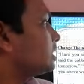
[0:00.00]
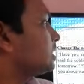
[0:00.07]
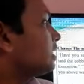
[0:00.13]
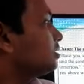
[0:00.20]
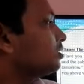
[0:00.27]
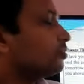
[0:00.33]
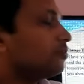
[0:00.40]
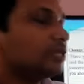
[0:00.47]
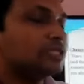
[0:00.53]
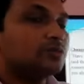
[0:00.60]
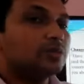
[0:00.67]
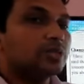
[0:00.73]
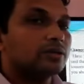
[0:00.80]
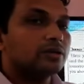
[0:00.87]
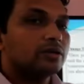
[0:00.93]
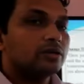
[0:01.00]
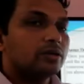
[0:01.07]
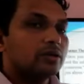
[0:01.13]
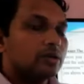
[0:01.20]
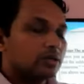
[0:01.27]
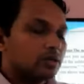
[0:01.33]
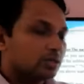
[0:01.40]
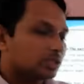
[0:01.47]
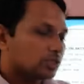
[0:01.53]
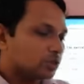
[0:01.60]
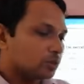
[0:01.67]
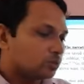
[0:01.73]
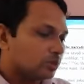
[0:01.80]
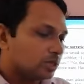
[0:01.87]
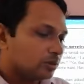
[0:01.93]
Said the rich man. Dear
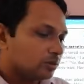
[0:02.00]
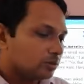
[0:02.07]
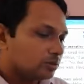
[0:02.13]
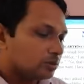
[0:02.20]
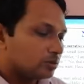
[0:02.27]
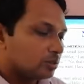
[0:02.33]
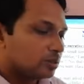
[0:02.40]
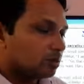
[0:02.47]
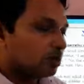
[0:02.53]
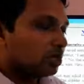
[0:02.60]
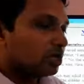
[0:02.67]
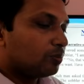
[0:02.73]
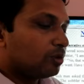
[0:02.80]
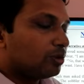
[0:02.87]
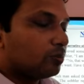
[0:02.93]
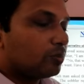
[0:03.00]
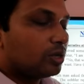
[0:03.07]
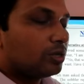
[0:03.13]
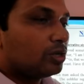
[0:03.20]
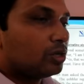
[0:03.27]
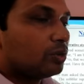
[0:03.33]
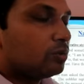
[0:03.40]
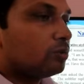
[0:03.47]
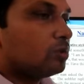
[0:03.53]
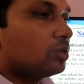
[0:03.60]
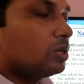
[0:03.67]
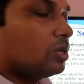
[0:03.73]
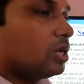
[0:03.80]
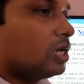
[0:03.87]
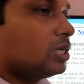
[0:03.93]
student, let me remind
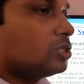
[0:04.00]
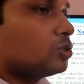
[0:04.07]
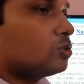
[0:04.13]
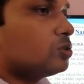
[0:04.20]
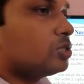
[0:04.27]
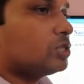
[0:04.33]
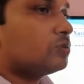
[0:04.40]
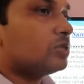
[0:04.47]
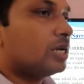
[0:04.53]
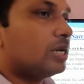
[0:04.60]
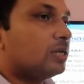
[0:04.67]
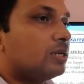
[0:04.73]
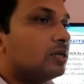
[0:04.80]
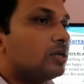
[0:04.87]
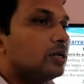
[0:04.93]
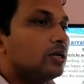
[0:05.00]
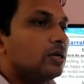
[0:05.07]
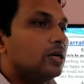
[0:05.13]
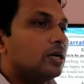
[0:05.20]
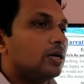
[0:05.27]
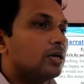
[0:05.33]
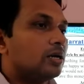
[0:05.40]
you, I told you that